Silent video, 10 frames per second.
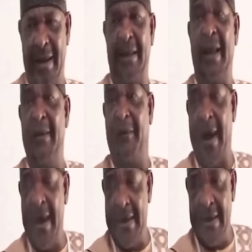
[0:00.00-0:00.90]
that the
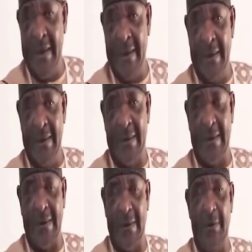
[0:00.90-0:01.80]

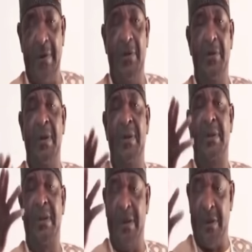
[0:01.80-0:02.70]
findings of the Northern
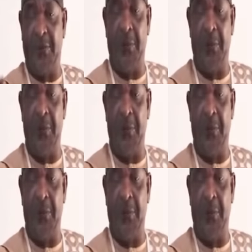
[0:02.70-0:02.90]
Senator